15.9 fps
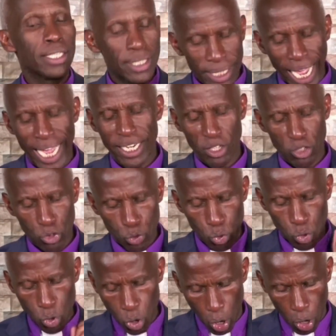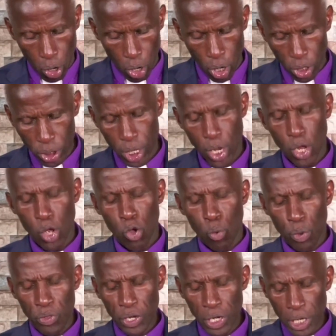Turn to God
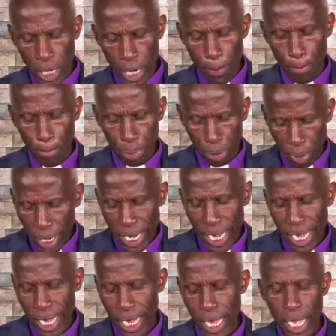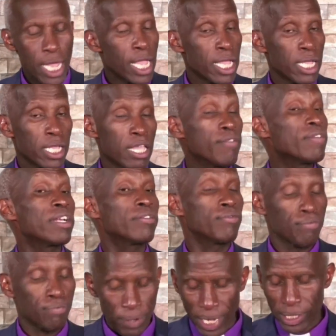with a deep prayer, even
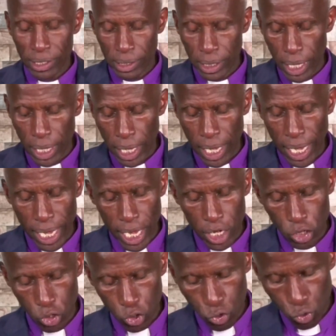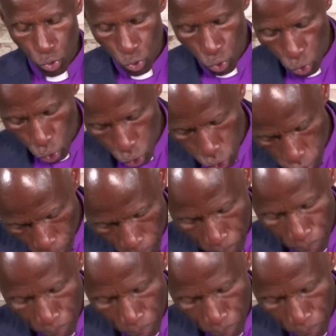fasting and truth.